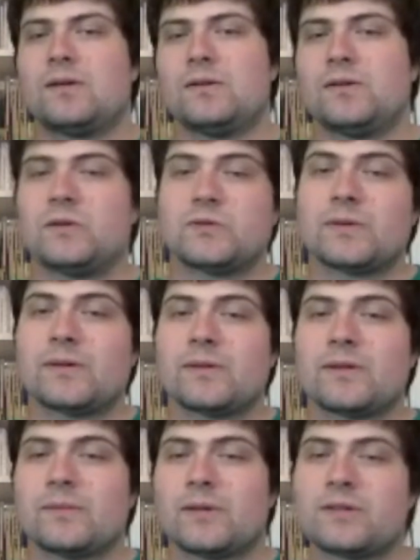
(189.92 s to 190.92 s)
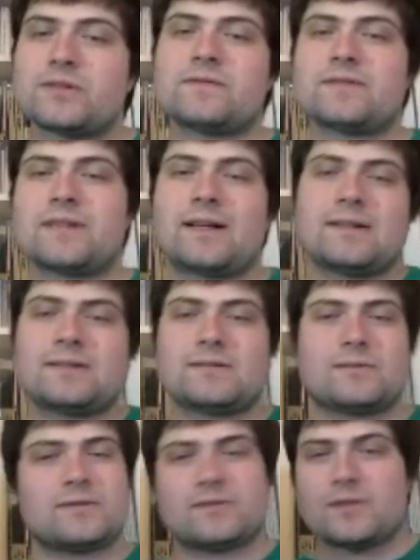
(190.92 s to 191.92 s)
You swing with a bunch of zealots
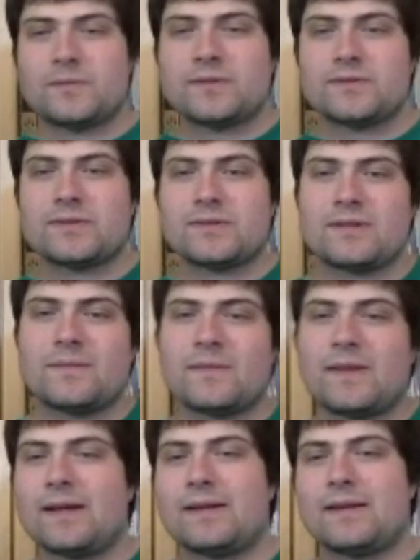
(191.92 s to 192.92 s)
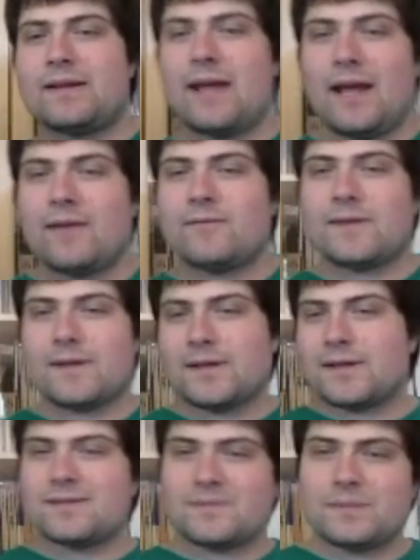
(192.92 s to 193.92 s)
or serpents or something, and then everything
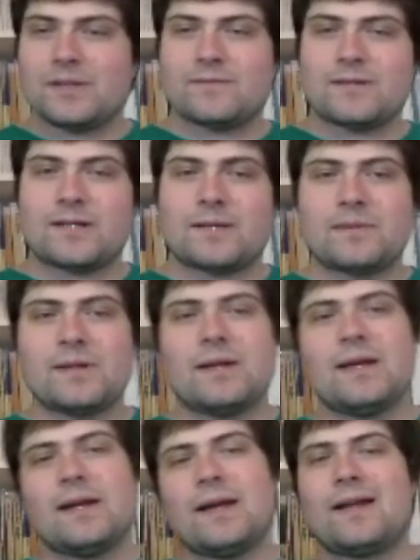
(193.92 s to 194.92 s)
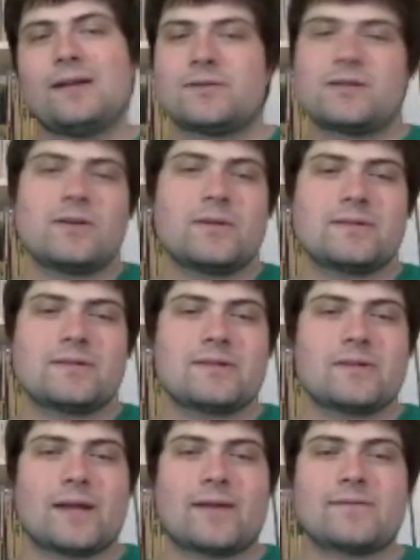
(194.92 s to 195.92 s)
gets beefed up. And your tokens
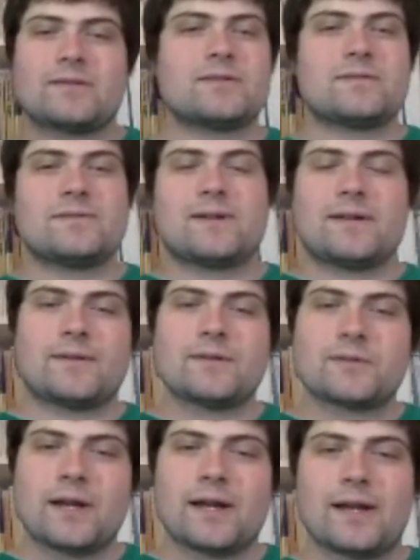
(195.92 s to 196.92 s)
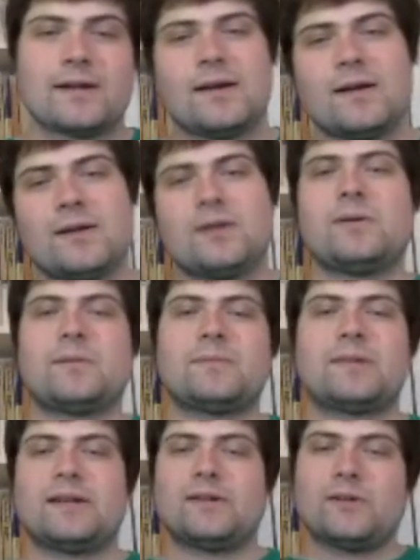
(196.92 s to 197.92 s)
don't have to survive the trade. You can
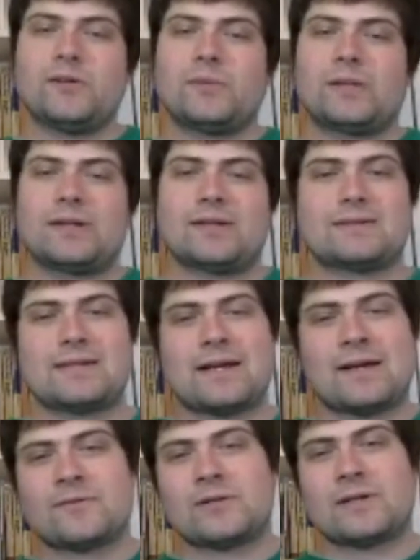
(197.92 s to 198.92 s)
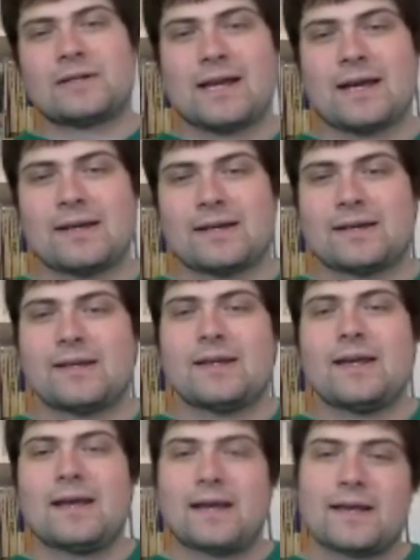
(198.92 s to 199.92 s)
play new minions after attacking,
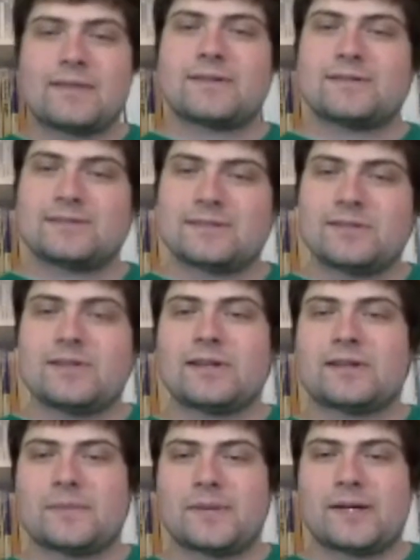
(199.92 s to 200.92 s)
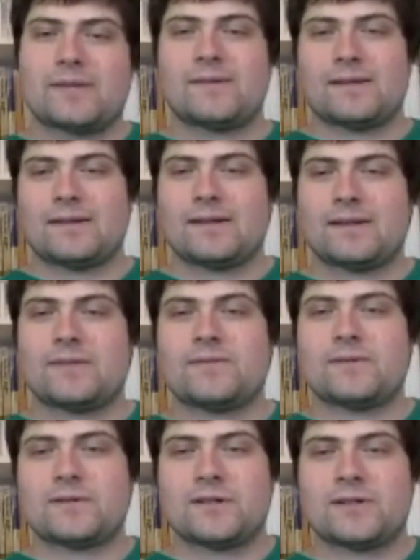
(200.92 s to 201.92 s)
and they'll still get the buff at the end of your
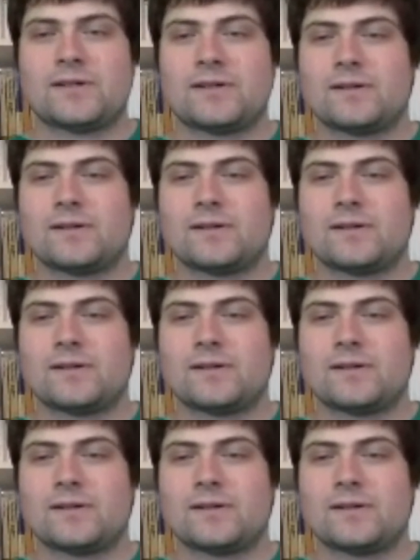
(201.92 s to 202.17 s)
turn.